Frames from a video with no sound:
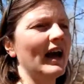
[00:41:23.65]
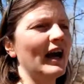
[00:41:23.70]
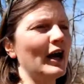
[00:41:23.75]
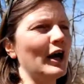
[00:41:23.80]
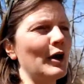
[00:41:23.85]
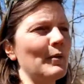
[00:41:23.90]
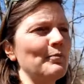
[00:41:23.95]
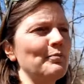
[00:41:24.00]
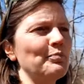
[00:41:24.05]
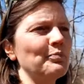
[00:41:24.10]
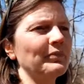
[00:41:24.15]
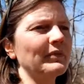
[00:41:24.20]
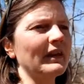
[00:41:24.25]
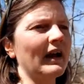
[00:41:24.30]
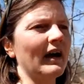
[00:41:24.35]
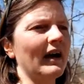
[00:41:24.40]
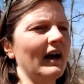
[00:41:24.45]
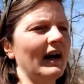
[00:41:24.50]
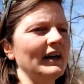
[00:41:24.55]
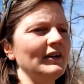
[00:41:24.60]
um,
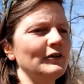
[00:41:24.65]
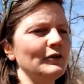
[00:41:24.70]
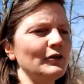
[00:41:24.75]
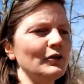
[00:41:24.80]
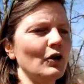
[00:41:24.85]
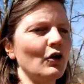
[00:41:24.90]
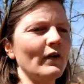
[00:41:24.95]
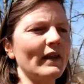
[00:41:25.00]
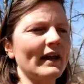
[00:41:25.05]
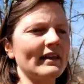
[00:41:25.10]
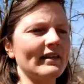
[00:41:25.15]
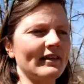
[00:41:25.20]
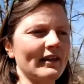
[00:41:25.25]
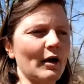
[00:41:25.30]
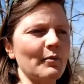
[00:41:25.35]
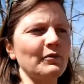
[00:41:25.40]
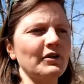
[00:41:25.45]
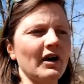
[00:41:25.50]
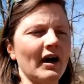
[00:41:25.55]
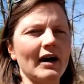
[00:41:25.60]
I do know that
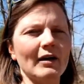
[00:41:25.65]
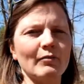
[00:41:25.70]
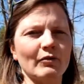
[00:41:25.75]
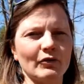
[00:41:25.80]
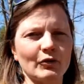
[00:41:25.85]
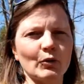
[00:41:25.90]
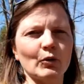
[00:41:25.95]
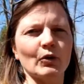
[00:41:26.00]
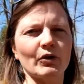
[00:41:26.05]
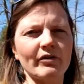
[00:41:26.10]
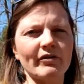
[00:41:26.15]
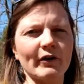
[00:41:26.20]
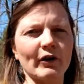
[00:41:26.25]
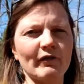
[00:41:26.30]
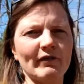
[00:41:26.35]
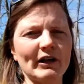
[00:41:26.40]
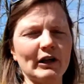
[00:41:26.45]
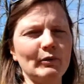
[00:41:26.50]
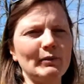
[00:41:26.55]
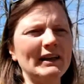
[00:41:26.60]
sometimes tours are
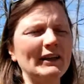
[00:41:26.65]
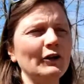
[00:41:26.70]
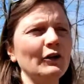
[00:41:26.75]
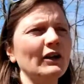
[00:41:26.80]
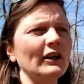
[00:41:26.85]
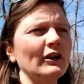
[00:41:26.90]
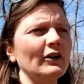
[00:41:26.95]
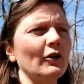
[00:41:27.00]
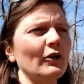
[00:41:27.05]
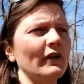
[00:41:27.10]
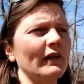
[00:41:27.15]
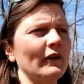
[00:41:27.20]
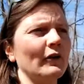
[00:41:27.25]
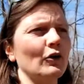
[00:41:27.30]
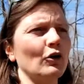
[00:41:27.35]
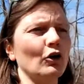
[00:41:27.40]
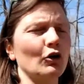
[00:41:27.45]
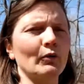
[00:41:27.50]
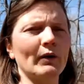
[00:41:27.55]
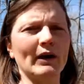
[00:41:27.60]
available, and you can go to the
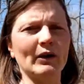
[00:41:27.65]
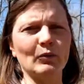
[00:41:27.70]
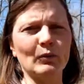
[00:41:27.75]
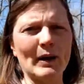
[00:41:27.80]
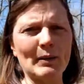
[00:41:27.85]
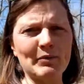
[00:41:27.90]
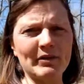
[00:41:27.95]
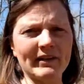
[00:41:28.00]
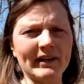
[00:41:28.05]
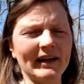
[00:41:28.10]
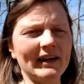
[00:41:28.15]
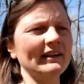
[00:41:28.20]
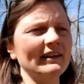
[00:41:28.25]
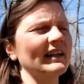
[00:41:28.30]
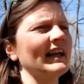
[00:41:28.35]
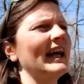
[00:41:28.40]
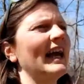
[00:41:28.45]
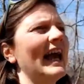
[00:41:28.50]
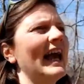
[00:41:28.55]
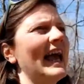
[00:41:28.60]
Kortright website
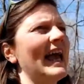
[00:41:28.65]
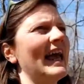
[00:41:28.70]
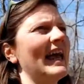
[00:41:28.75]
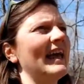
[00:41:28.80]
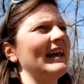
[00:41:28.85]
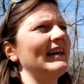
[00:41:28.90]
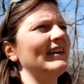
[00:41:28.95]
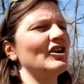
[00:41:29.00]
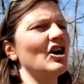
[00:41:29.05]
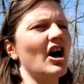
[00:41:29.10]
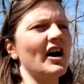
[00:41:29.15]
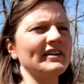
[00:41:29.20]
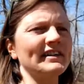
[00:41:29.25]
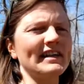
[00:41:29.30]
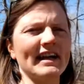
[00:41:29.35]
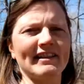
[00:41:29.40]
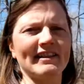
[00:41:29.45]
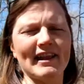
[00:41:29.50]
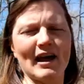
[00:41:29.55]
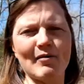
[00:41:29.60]
and
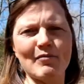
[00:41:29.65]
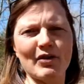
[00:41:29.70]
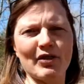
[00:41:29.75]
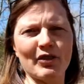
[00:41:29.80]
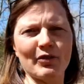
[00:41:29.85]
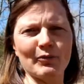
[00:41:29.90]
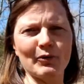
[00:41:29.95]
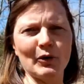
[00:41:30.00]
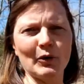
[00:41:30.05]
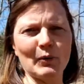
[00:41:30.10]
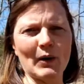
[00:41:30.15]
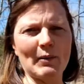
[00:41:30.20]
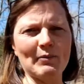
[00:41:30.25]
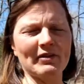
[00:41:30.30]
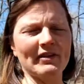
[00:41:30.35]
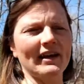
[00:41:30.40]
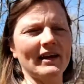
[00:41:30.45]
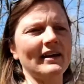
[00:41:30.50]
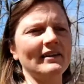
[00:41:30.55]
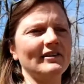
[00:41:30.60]
contact them through the
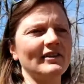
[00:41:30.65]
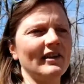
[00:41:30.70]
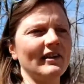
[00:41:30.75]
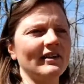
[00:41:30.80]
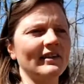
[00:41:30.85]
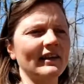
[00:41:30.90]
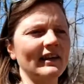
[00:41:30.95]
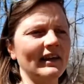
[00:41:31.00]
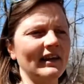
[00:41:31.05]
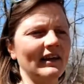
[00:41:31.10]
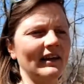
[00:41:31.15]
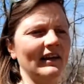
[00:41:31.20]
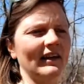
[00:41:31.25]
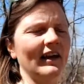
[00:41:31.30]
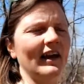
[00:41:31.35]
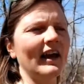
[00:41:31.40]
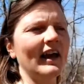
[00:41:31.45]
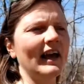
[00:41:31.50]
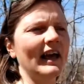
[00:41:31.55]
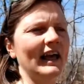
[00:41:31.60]
website to
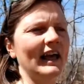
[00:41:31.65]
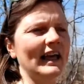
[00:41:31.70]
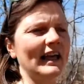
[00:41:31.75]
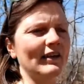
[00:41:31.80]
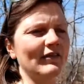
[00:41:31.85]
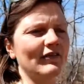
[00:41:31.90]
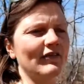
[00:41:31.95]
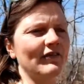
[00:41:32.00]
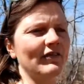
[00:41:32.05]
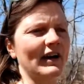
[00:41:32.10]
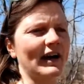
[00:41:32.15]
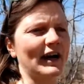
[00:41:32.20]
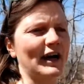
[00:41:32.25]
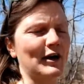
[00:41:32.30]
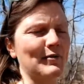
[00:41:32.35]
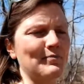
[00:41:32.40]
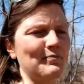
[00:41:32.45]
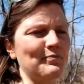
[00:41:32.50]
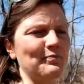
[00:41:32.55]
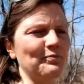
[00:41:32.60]
see if
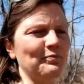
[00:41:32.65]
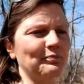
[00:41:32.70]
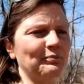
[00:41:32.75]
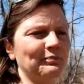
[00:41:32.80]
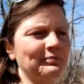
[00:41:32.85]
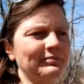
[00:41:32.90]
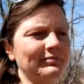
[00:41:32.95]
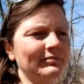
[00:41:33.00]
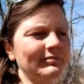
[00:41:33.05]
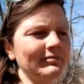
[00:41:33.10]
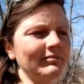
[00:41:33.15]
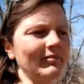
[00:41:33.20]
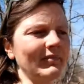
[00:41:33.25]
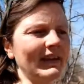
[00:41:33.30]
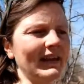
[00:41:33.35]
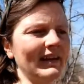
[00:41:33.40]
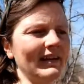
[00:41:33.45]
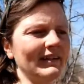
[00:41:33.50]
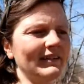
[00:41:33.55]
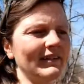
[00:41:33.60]
um,
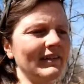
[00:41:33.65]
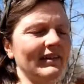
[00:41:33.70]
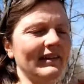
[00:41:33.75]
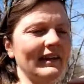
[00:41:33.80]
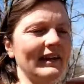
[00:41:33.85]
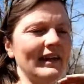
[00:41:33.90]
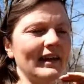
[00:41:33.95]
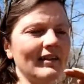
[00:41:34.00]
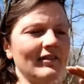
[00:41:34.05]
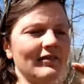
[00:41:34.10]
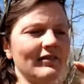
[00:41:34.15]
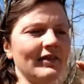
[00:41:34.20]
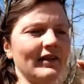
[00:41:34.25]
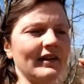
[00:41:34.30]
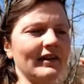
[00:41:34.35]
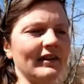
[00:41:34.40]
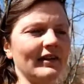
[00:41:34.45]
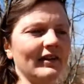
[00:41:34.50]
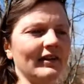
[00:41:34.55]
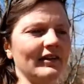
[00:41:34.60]
to see if
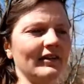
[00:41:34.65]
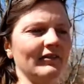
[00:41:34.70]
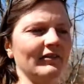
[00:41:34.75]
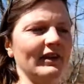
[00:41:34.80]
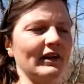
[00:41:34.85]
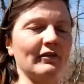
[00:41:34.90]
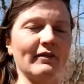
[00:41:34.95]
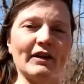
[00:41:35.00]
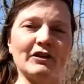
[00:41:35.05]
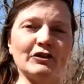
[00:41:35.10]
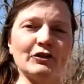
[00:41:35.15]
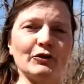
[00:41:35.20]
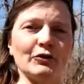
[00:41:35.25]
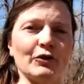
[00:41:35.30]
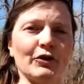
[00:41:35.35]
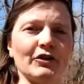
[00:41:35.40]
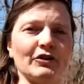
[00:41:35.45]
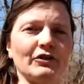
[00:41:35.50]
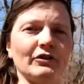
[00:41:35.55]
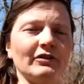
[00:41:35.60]
the innovation
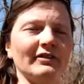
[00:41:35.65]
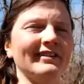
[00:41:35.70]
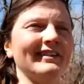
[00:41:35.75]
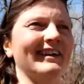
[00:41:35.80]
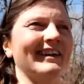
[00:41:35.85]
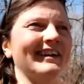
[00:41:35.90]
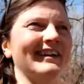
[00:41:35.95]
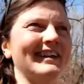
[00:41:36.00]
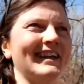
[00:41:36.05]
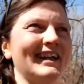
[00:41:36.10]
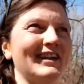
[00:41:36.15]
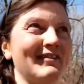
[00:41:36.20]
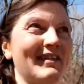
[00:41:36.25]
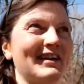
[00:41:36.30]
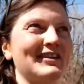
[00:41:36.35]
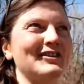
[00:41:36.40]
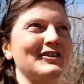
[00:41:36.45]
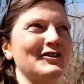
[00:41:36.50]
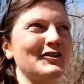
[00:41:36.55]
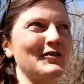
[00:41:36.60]
tour
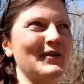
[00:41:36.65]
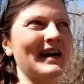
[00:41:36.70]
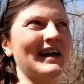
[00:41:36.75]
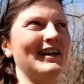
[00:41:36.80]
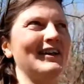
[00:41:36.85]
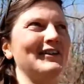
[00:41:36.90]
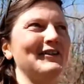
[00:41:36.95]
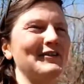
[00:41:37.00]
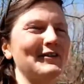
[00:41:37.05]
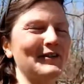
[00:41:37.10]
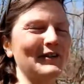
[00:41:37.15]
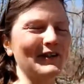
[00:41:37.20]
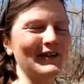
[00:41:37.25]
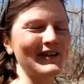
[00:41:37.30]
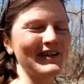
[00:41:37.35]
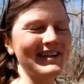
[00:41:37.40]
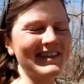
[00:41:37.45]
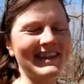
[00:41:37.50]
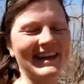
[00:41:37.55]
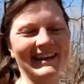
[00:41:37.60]
innovation trail
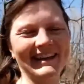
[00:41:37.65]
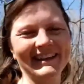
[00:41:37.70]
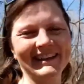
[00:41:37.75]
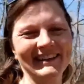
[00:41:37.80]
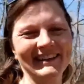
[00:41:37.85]
tours